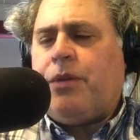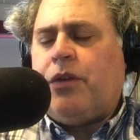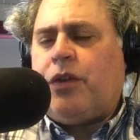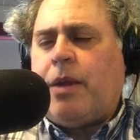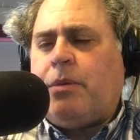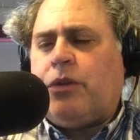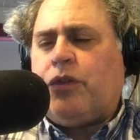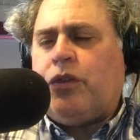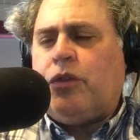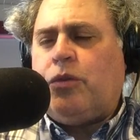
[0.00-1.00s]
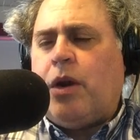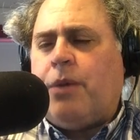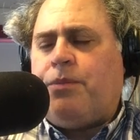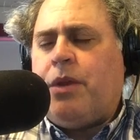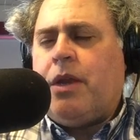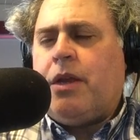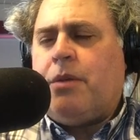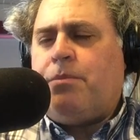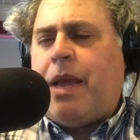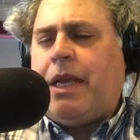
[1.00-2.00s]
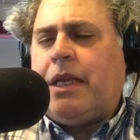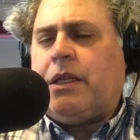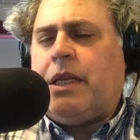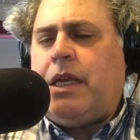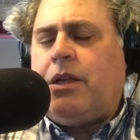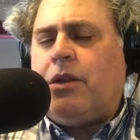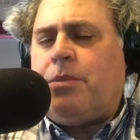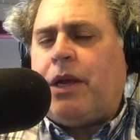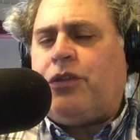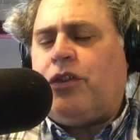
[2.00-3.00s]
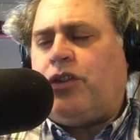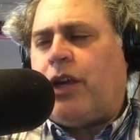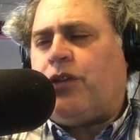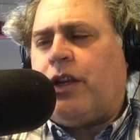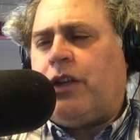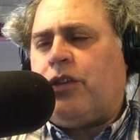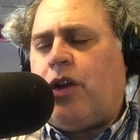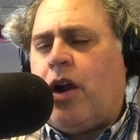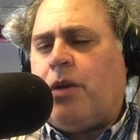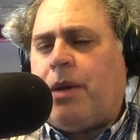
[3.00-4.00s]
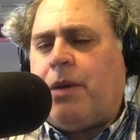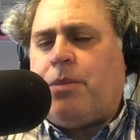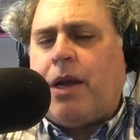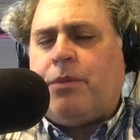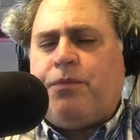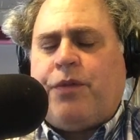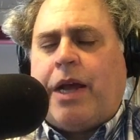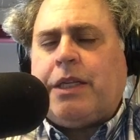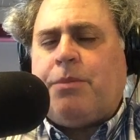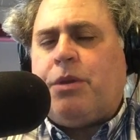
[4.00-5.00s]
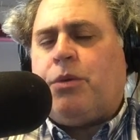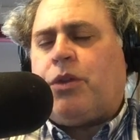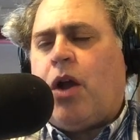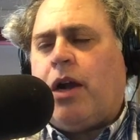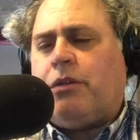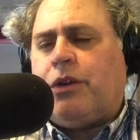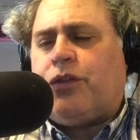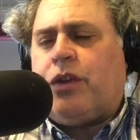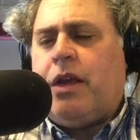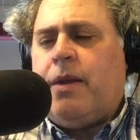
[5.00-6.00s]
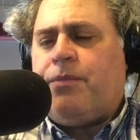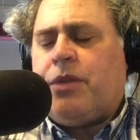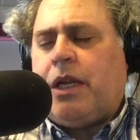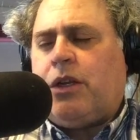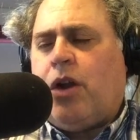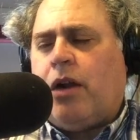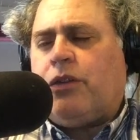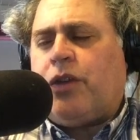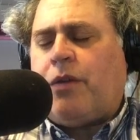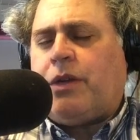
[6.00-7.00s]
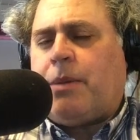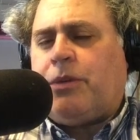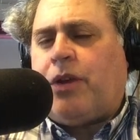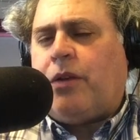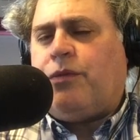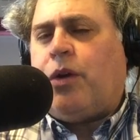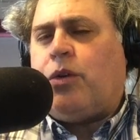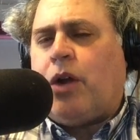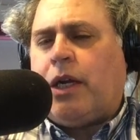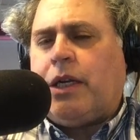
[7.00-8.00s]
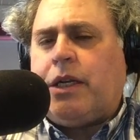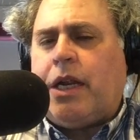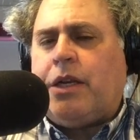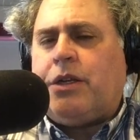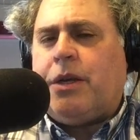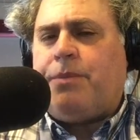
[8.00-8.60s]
is able to make it legal by suggesting it to by filing a bill with Congress, letting Congress have an up or down vote on it, and